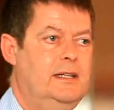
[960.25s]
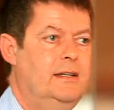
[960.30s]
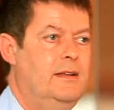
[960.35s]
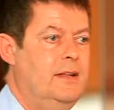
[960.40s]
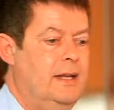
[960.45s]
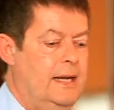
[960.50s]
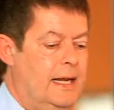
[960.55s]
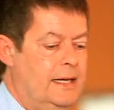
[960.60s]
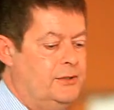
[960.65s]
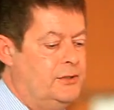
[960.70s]
at
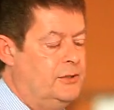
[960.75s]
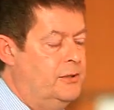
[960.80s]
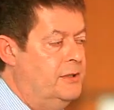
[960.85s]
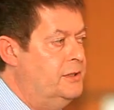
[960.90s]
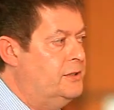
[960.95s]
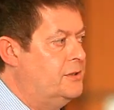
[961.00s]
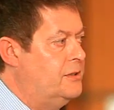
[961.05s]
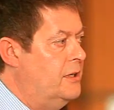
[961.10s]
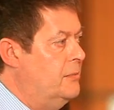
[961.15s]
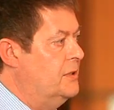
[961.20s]
the Natural
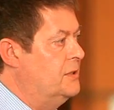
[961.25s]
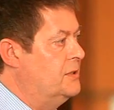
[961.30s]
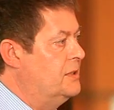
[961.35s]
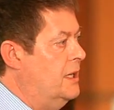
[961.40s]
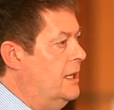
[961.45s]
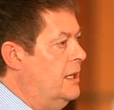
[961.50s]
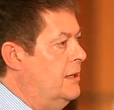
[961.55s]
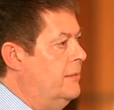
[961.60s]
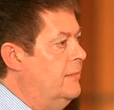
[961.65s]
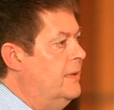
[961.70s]
History
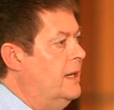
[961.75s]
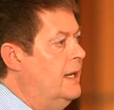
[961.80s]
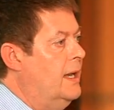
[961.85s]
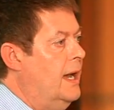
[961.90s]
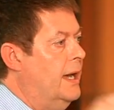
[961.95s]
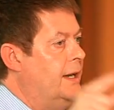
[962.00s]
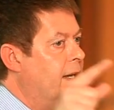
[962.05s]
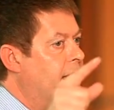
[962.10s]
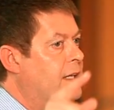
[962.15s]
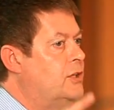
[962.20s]

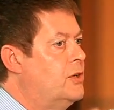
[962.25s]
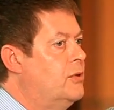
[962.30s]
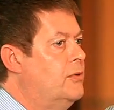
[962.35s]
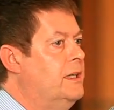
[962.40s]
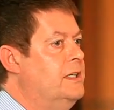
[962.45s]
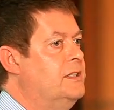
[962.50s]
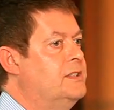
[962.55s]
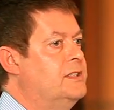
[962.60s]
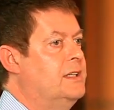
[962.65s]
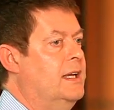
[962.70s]
Museum an
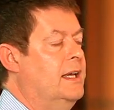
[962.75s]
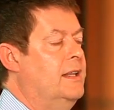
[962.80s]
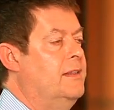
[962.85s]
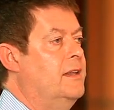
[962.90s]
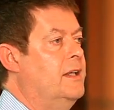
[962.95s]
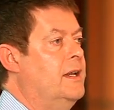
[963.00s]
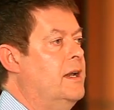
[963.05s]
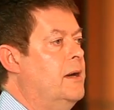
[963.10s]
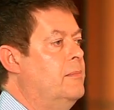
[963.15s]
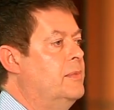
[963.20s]
increase in
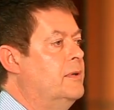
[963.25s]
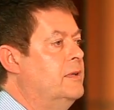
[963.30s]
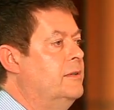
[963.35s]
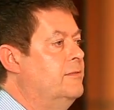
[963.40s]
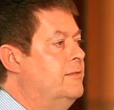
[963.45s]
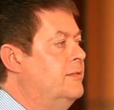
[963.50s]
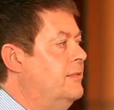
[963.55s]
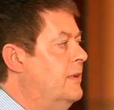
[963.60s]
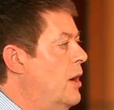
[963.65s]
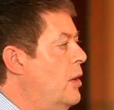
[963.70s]
the number
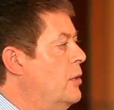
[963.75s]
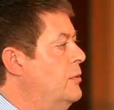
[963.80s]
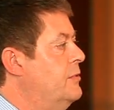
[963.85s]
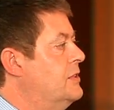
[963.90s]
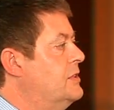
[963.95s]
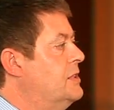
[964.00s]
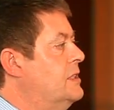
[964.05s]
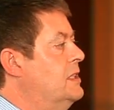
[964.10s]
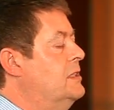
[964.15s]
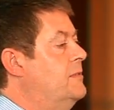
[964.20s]
of
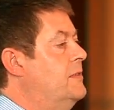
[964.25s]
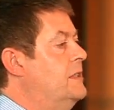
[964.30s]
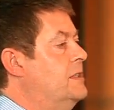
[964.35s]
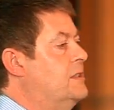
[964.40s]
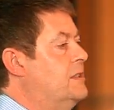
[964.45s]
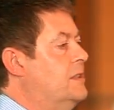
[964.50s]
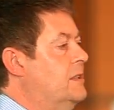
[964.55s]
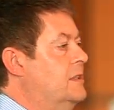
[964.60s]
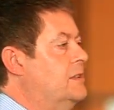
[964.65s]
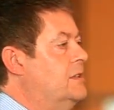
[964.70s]
overseas
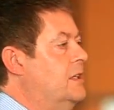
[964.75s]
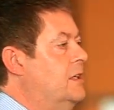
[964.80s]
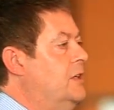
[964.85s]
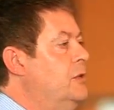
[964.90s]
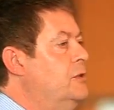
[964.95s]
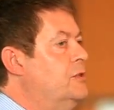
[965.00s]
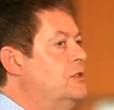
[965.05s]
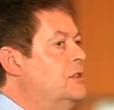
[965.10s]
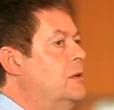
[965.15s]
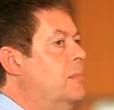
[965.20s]
visitors. It
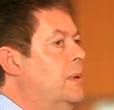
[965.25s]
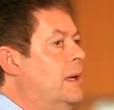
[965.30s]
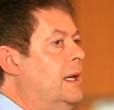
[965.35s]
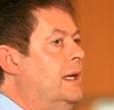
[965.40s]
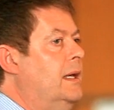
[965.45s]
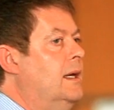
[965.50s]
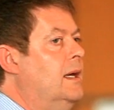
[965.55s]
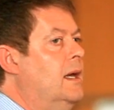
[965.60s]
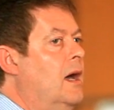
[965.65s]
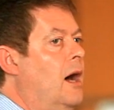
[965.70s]
used to
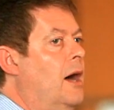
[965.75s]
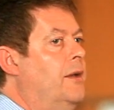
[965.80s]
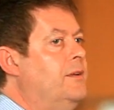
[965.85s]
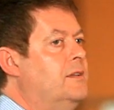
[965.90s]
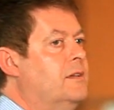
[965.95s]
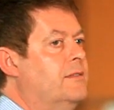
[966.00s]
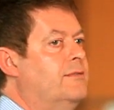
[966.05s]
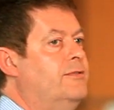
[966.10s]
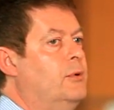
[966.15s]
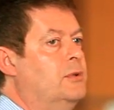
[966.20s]
be
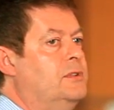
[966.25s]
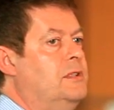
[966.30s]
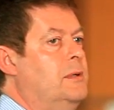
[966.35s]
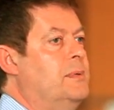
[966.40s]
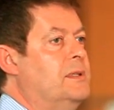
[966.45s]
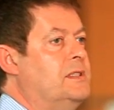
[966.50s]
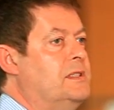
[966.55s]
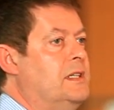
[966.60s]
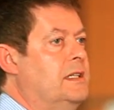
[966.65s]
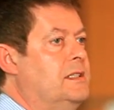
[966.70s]
under
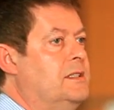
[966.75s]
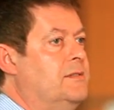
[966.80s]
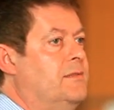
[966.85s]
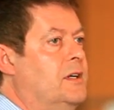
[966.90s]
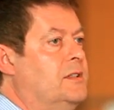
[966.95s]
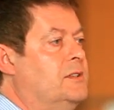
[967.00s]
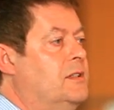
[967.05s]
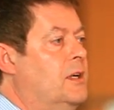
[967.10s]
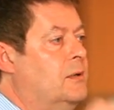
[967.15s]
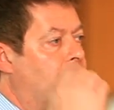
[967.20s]
40% of
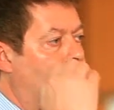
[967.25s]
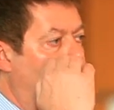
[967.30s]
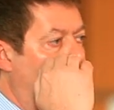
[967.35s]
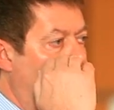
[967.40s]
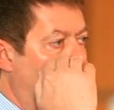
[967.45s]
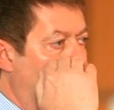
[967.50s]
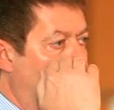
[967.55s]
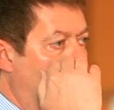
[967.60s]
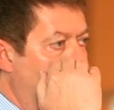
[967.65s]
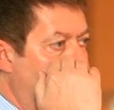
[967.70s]
our
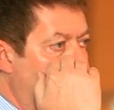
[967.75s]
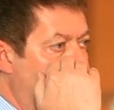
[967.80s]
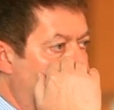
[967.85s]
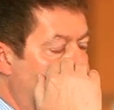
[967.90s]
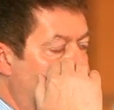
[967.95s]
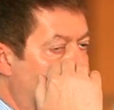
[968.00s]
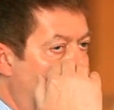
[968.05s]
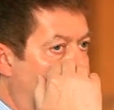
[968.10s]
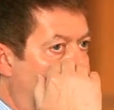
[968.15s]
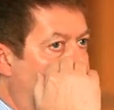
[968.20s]
total
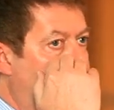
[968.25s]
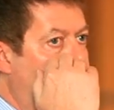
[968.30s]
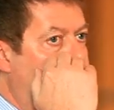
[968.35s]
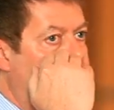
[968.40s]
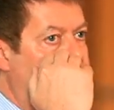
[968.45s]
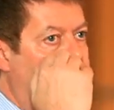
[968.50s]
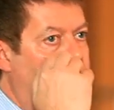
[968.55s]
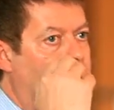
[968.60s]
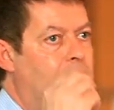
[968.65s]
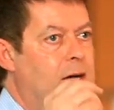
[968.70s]
audience.
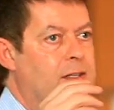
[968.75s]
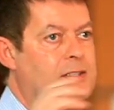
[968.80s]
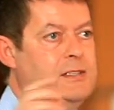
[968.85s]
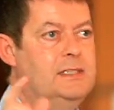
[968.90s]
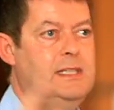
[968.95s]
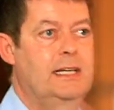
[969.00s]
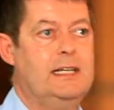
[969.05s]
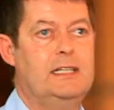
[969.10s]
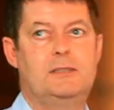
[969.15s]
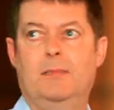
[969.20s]
In the last
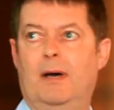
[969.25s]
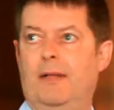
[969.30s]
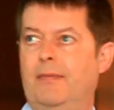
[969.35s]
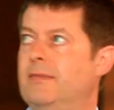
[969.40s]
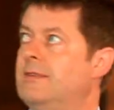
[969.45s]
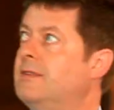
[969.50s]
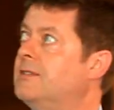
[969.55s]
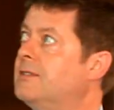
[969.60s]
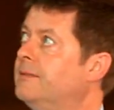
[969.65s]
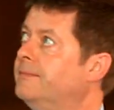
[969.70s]
6
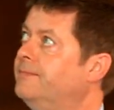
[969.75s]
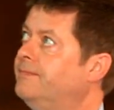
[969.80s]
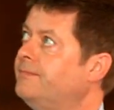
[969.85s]
months,